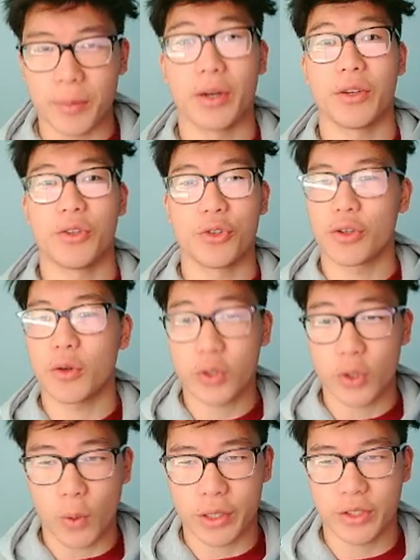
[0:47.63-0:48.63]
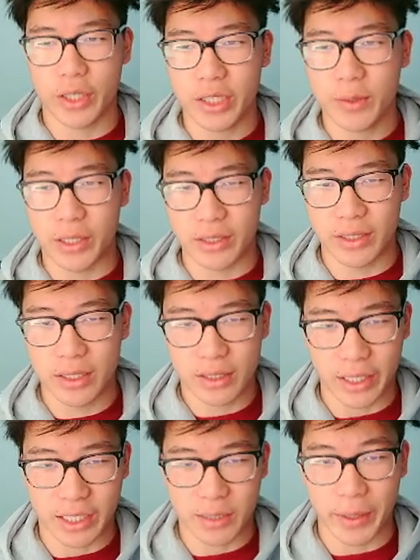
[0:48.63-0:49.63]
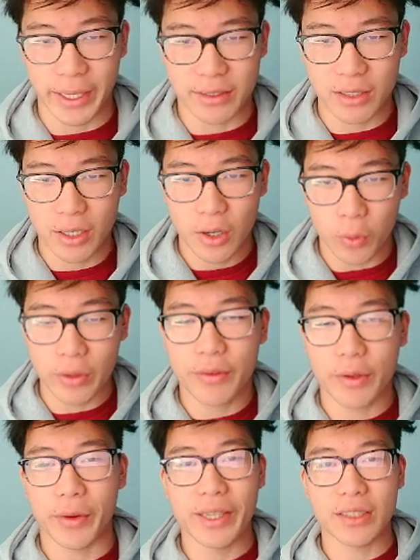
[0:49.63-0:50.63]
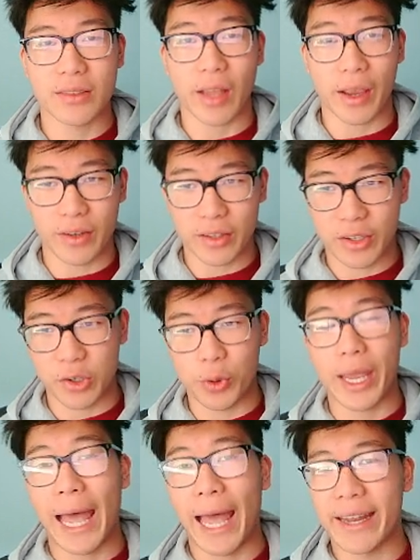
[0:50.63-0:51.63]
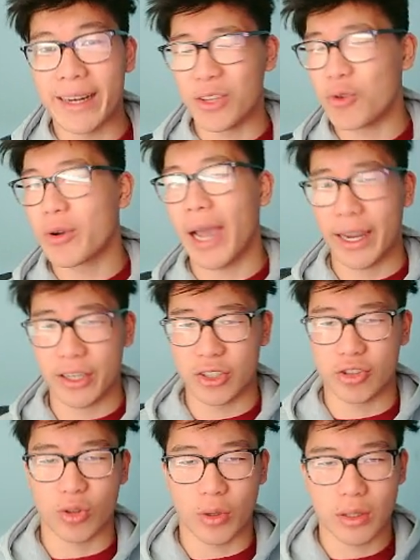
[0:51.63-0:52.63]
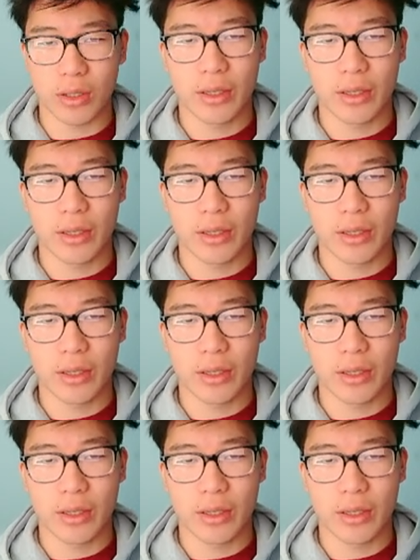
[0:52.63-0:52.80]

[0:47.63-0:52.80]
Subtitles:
But you should also watch this because this explains one of the reasons that you can and you can't control.